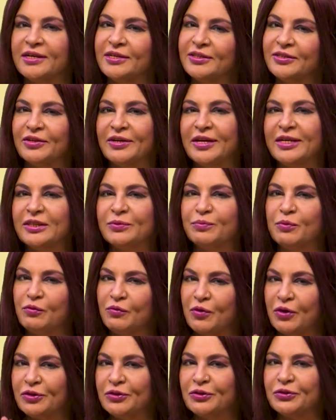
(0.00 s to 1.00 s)
So let's move
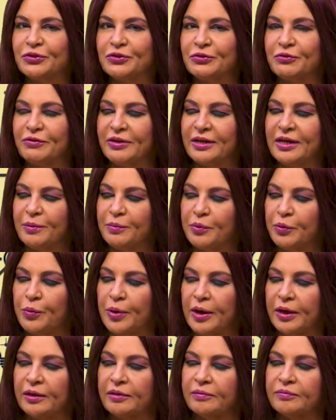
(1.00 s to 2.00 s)
on to story number
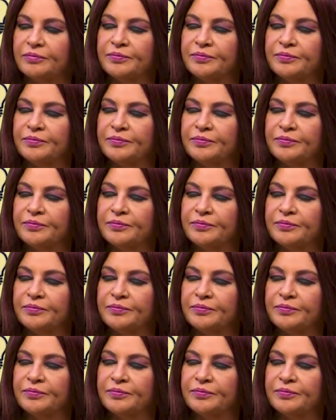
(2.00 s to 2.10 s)
one.